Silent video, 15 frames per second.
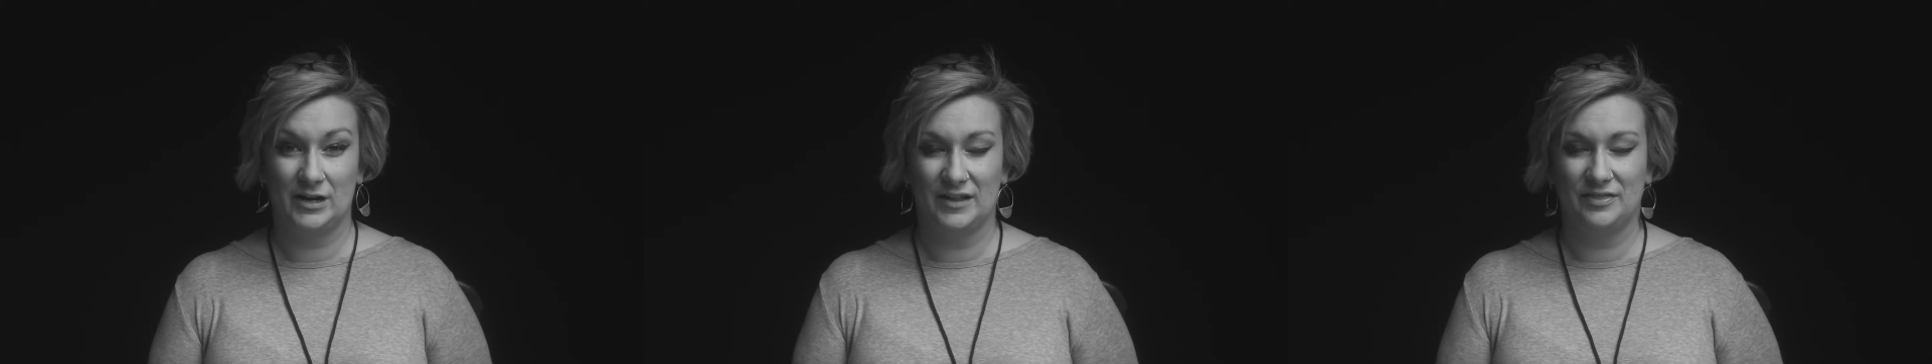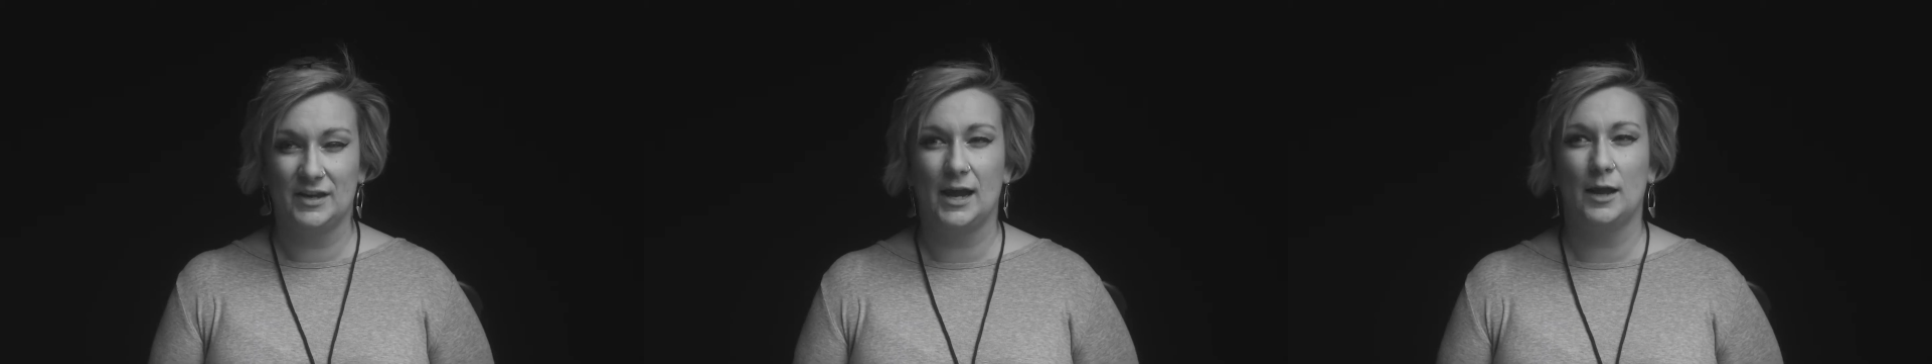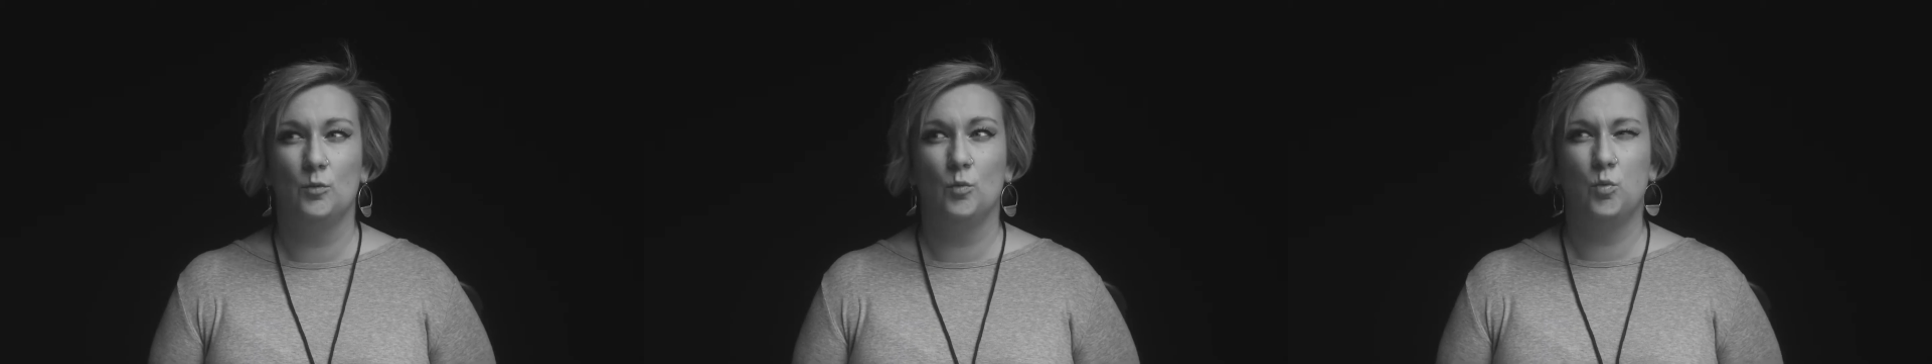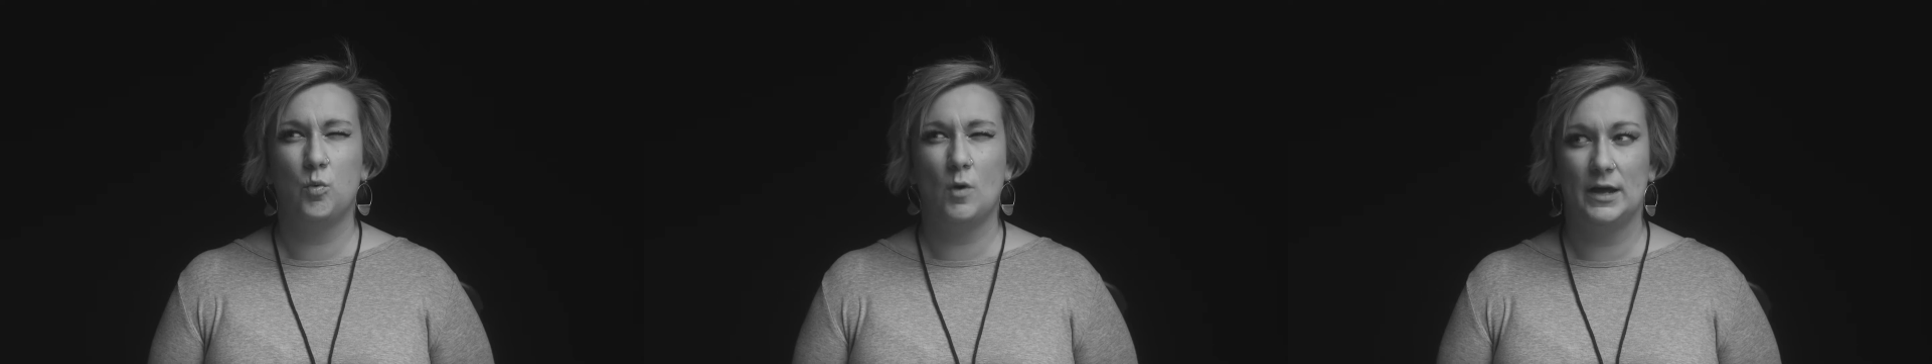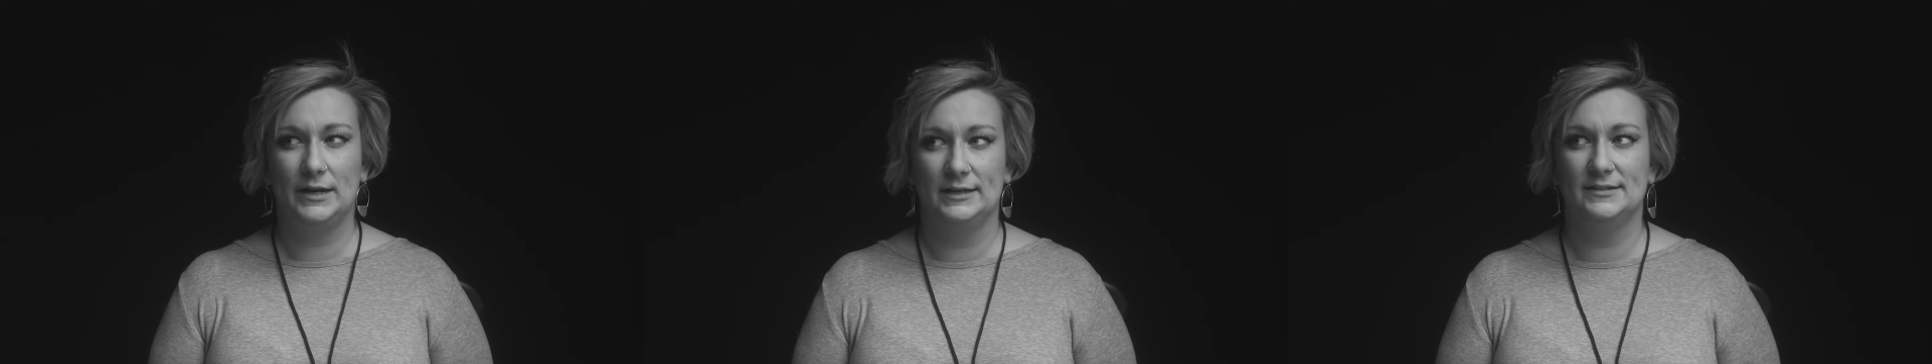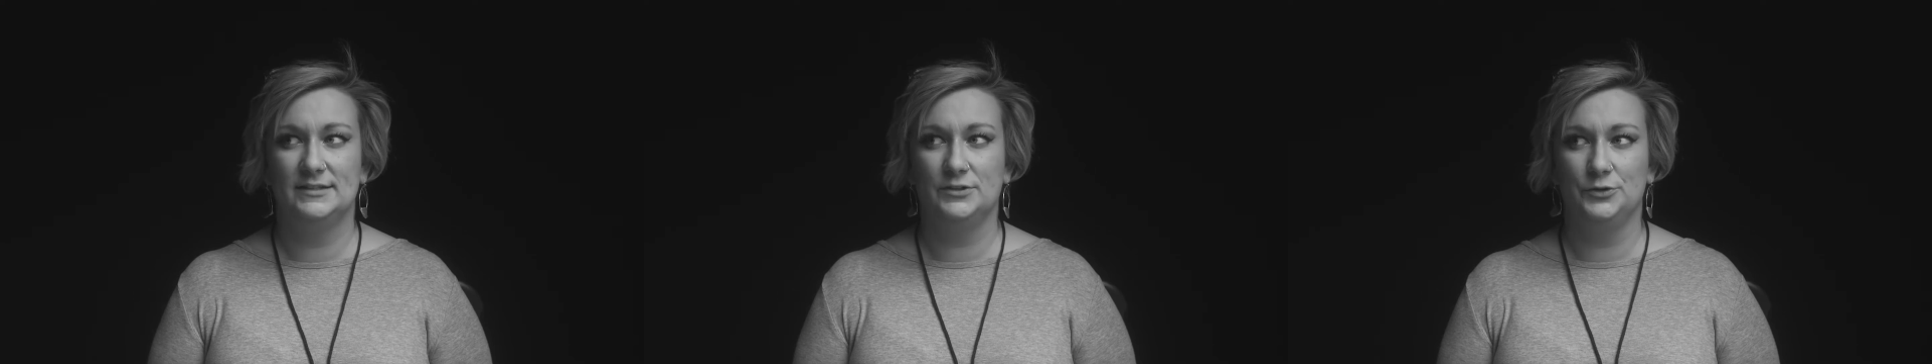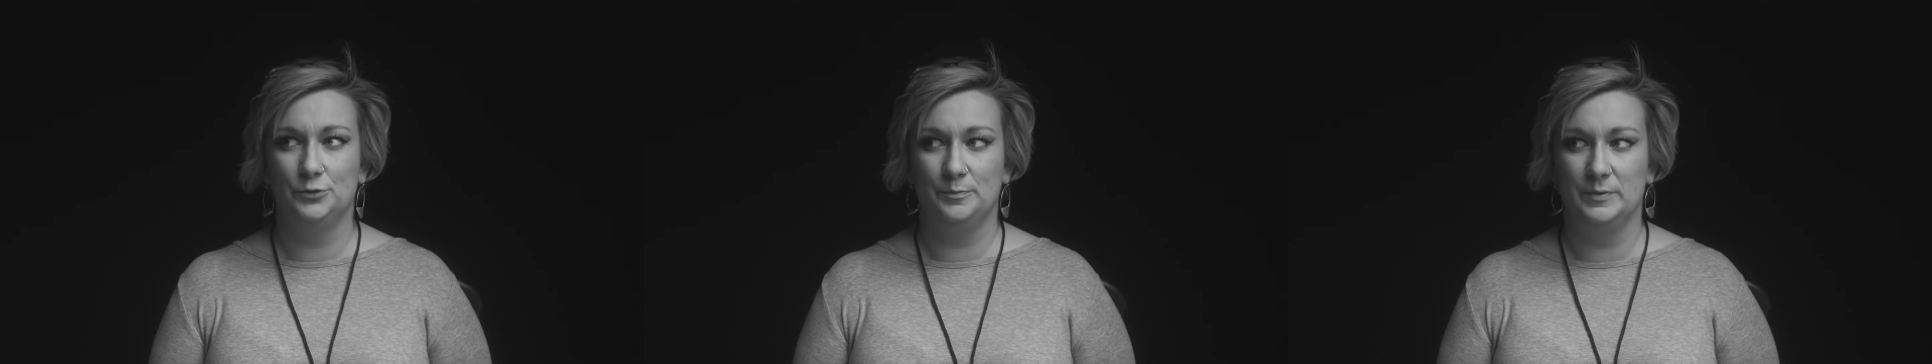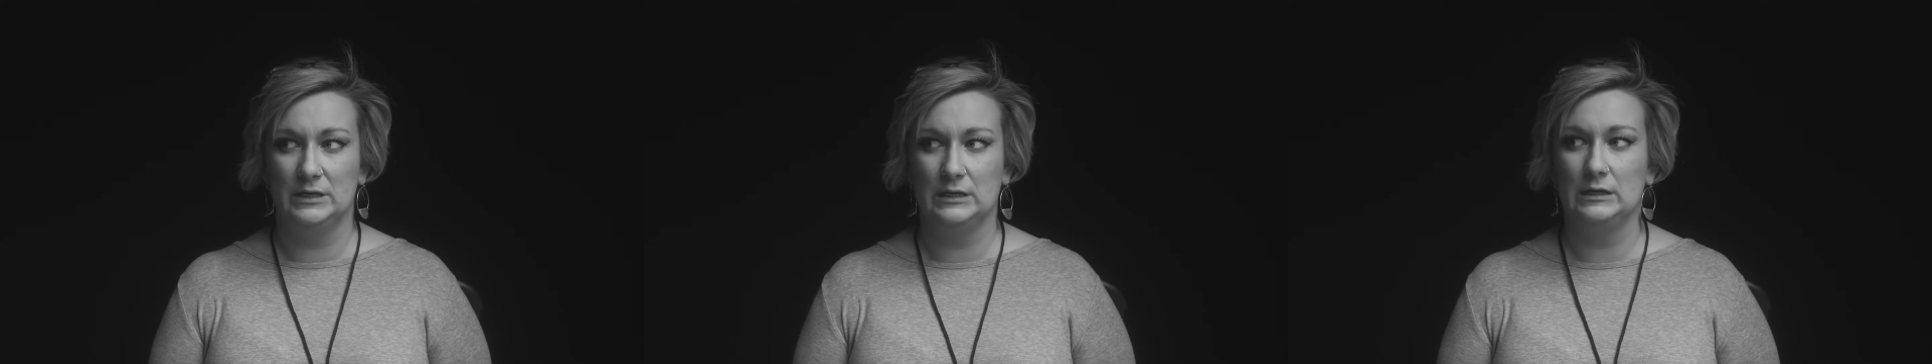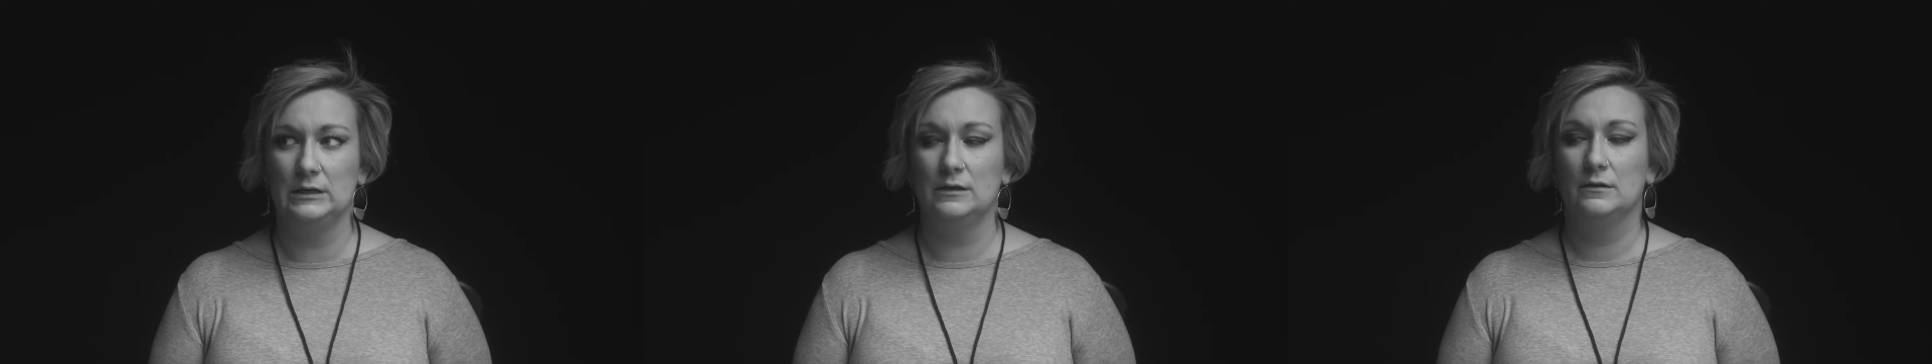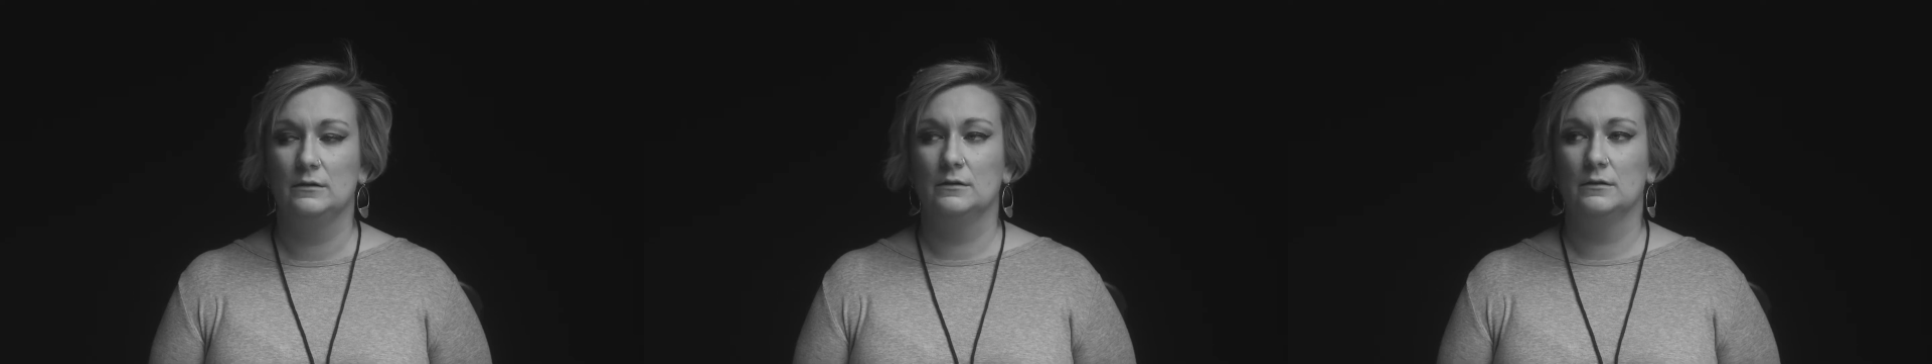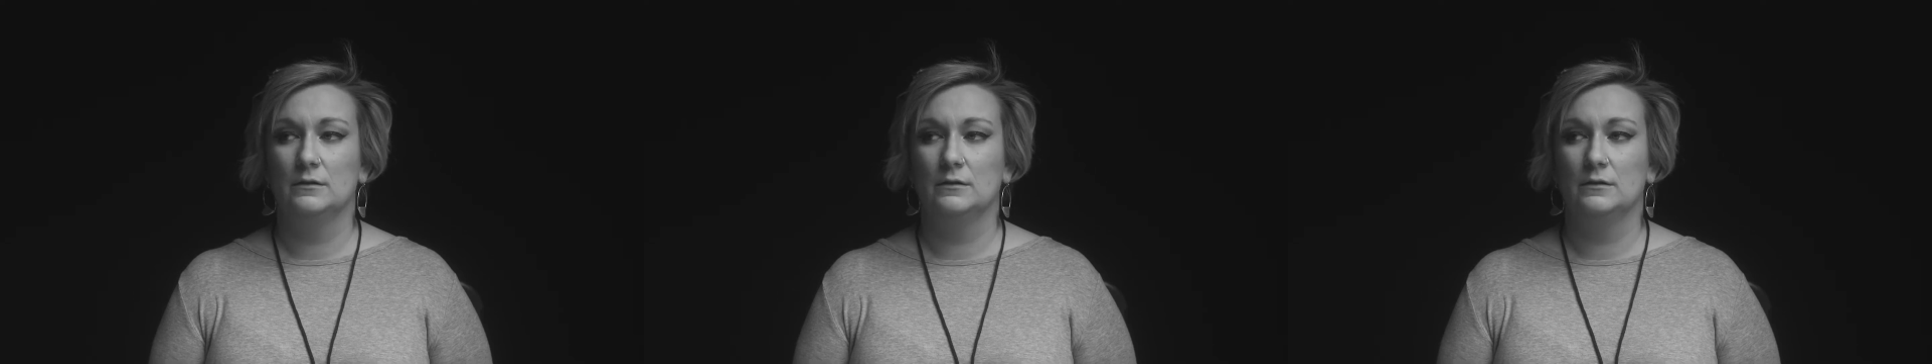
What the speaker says: I think I wanted to be